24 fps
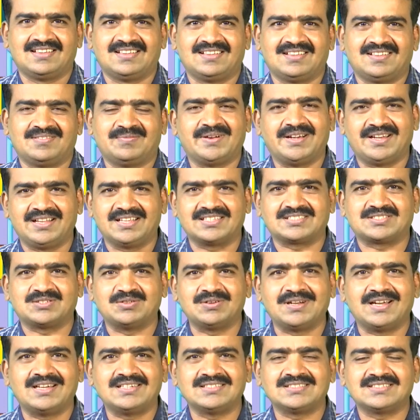My dear
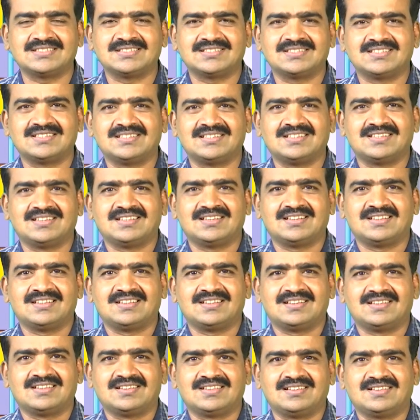students,
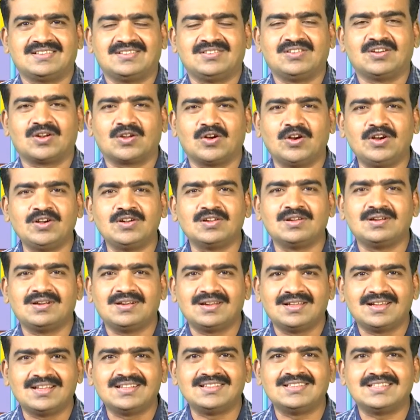you are going to
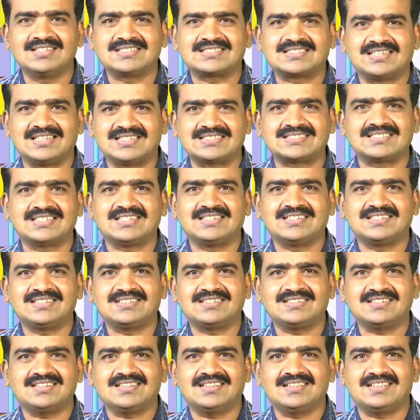learn this lesson
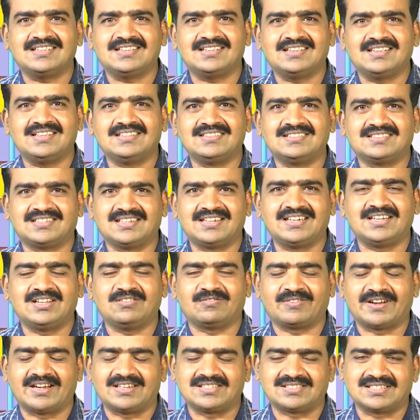in 3
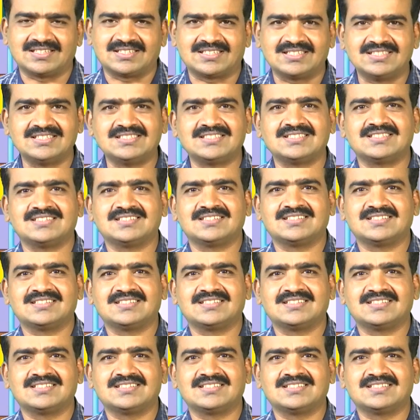different sessions.